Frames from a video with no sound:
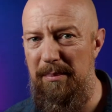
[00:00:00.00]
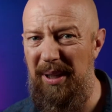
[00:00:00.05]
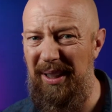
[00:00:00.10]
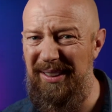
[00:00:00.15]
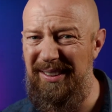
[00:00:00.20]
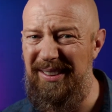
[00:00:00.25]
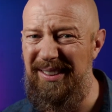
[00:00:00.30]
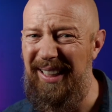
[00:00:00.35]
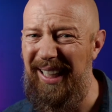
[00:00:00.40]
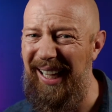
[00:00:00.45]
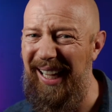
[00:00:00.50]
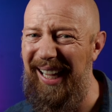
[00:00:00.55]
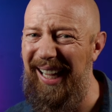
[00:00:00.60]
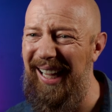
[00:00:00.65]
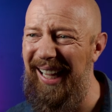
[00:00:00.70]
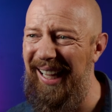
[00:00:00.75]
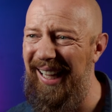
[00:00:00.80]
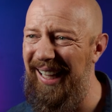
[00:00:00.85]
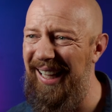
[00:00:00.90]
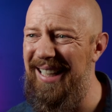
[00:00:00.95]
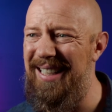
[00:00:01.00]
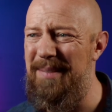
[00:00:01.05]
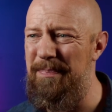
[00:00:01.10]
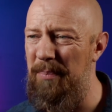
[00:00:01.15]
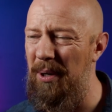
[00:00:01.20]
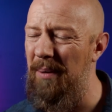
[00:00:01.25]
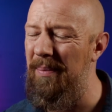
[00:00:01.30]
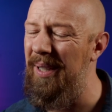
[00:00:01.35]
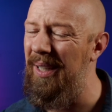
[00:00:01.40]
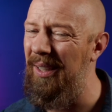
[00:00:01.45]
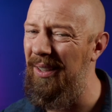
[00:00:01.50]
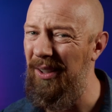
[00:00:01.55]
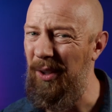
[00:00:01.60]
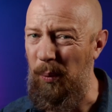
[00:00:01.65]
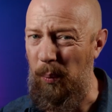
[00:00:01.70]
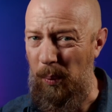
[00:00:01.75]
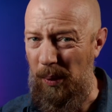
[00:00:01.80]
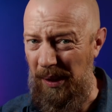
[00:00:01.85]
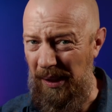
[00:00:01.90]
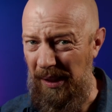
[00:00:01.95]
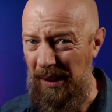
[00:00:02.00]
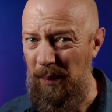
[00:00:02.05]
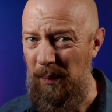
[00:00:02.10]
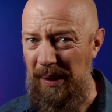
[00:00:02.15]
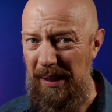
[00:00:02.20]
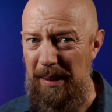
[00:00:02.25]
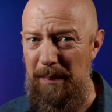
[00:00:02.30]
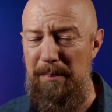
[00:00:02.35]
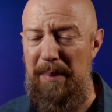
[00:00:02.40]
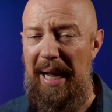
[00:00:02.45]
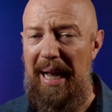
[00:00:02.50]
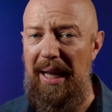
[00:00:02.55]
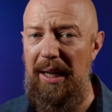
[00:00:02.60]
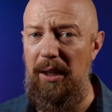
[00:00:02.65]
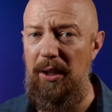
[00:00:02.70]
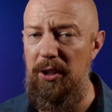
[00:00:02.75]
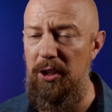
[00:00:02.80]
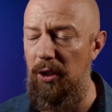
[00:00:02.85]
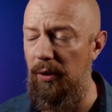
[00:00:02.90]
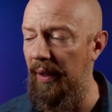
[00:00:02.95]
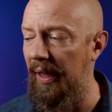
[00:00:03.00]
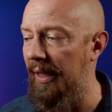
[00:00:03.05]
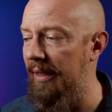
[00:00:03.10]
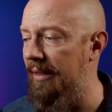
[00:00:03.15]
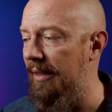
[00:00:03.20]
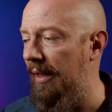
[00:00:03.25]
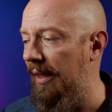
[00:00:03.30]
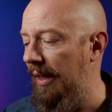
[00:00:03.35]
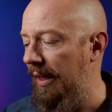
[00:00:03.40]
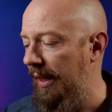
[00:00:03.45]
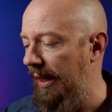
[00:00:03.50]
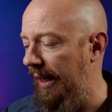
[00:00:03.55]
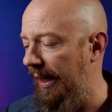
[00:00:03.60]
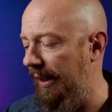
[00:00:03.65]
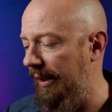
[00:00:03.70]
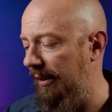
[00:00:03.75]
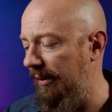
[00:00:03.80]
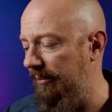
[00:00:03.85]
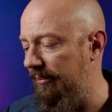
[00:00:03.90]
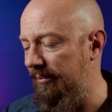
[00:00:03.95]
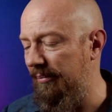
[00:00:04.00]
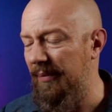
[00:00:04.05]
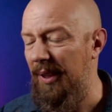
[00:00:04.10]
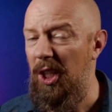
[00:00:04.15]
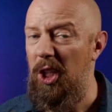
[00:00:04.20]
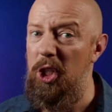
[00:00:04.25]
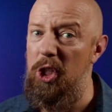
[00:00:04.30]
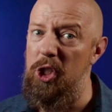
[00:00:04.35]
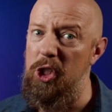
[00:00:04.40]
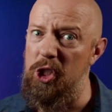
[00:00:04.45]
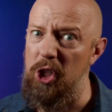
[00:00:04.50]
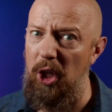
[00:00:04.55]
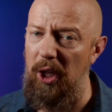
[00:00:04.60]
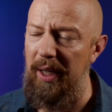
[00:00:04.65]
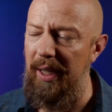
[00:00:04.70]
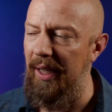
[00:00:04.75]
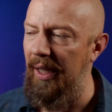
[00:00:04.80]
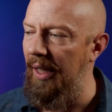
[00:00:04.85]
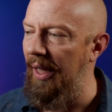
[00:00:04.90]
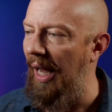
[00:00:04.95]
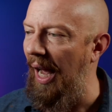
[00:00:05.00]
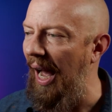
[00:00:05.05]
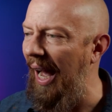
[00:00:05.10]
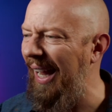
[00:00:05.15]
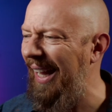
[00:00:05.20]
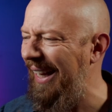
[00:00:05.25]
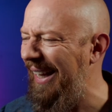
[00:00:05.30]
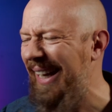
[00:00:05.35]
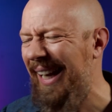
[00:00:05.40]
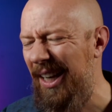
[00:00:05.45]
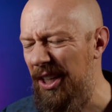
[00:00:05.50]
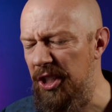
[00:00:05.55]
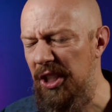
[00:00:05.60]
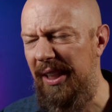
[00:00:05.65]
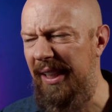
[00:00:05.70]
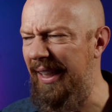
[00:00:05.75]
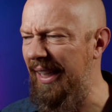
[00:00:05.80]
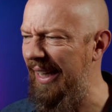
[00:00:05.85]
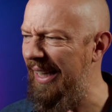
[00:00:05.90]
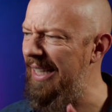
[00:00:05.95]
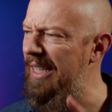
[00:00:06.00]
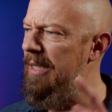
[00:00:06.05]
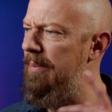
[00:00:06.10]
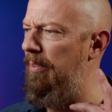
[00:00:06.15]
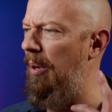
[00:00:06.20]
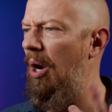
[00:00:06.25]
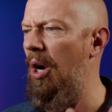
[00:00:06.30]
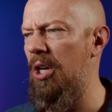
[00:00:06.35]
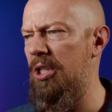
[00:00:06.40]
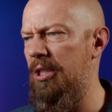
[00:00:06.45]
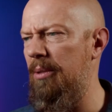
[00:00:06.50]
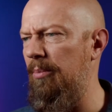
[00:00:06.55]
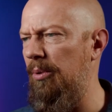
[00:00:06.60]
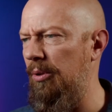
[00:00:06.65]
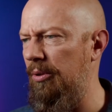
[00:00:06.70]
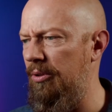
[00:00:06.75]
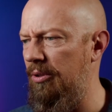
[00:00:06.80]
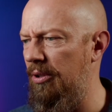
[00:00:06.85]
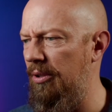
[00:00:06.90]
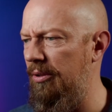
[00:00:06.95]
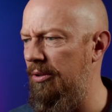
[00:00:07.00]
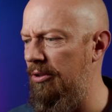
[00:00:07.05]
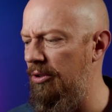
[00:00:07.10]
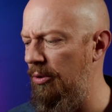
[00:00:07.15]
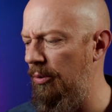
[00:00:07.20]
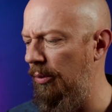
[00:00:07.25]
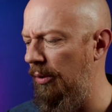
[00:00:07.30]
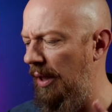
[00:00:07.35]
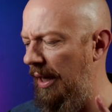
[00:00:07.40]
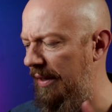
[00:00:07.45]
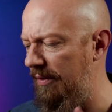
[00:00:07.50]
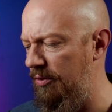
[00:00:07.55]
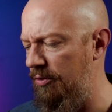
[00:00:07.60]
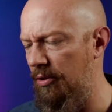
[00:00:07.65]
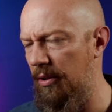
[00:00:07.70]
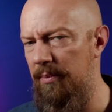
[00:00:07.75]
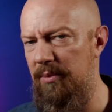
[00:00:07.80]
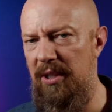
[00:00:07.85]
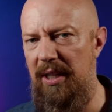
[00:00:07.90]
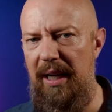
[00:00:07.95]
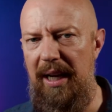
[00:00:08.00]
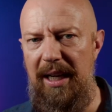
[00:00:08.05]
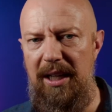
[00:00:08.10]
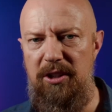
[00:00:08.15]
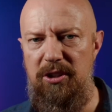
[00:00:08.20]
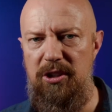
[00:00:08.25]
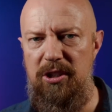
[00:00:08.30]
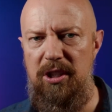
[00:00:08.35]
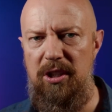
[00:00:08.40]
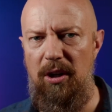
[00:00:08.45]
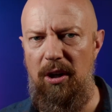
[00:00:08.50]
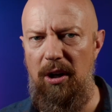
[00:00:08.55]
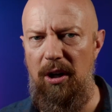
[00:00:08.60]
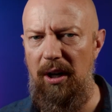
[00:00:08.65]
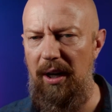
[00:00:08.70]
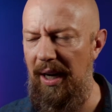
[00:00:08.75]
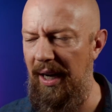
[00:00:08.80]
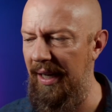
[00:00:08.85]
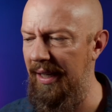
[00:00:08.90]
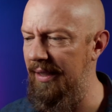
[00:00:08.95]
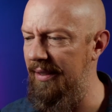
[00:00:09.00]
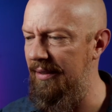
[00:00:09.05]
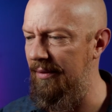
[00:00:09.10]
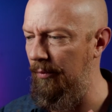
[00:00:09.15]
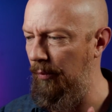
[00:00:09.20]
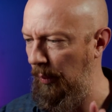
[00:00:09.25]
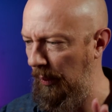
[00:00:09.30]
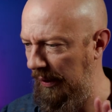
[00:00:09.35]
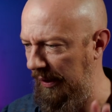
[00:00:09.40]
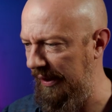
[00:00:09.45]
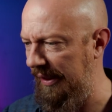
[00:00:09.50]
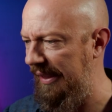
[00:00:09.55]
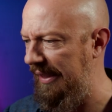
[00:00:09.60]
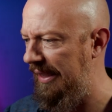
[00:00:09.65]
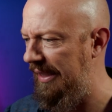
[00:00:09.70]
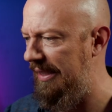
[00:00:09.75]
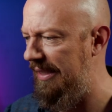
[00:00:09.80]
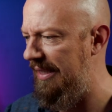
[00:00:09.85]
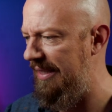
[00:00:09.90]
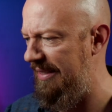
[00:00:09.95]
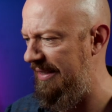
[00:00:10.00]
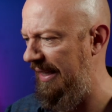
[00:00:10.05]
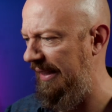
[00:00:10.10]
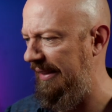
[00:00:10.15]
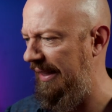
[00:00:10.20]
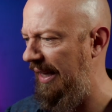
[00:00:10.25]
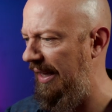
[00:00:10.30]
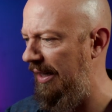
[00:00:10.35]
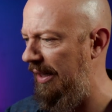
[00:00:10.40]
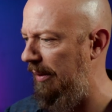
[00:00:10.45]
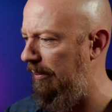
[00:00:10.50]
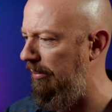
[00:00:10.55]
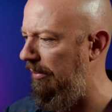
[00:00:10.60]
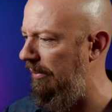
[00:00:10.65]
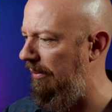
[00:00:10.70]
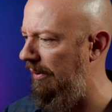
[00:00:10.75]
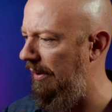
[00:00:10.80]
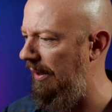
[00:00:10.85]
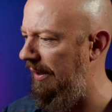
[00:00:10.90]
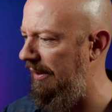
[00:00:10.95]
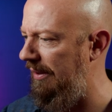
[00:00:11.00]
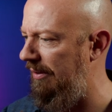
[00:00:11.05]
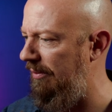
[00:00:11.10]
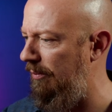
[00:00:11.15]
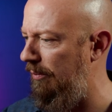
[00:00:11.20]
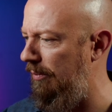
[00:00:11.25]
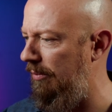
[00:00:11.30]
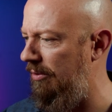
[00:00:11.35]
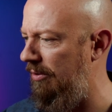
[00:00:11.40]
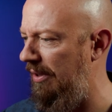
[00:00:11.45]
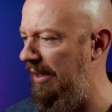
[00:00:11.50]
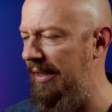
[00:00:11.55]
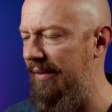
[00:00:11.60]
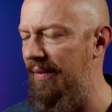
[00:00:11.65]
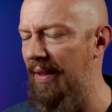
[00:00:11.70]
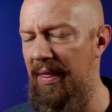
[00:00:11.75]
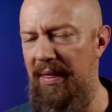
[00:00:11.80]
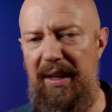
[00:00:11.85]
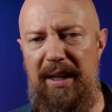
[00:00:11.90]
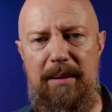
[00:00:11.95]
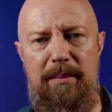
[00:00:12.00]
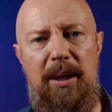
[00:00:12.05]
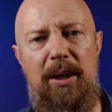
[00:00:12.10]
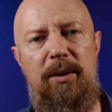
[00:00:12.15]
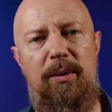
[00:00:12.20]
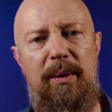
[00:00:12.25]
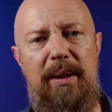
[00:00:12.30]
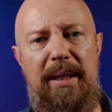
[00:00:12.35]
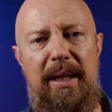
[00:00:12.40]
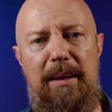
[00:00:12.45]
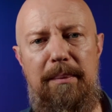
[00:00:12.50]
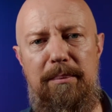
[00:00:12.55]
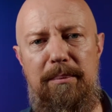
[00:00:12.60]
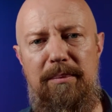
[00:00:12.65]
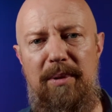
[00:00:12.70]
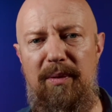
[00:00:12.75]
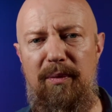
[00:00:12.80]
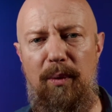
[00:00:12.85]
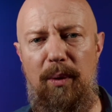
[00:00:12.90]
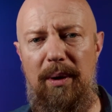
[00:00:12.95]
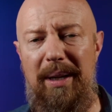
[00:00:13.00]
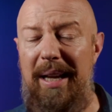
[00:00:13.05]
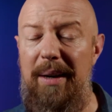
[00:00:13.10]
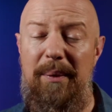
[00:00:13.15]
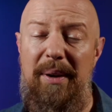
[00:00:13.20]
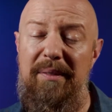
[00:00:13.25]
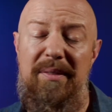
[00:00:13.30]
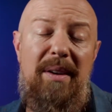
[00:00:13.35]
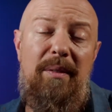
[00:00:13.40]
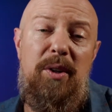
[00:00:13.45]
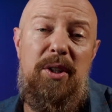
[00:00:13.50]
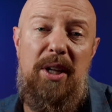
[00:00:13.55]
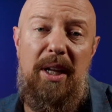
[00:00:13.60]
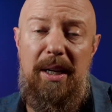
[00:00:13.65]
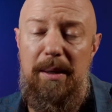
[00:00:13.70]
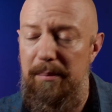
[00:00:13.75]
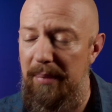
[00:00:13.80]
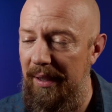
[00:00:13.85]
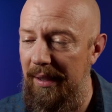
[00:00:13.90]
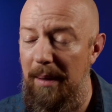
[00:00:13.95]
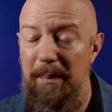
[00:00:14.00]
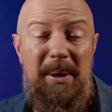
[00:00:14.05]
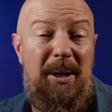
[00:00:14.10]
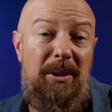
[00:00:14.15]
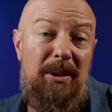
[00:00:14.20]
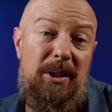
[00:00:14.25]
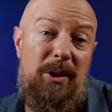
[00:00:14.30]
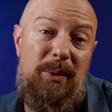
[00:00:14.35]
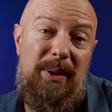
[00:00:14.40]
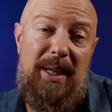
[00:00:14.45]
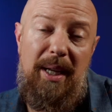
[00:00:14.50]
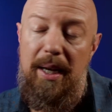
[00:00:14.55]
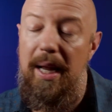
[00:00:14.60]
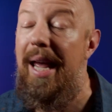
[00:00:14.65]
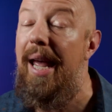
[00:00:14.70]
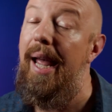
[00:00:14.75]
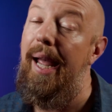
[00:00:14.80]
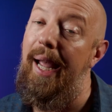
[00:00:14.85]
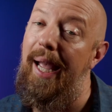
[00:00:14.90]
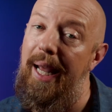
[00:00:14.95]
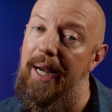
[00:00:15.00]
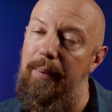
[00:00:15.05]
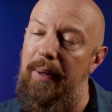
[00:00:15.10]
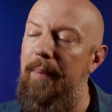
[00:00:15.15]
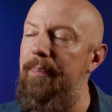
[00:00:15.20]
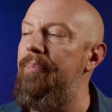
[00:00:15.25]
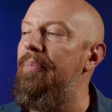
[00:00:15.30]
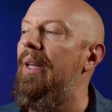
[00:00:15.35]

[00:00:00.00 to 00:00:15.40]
button, it's probably going to look really, really bad on your end. Sorry. It actually is possible to do live streams in HDR. I really need to set that up. I didn't even think about doing that before. Anyway, I've never done it, but apparently you can. Anyway,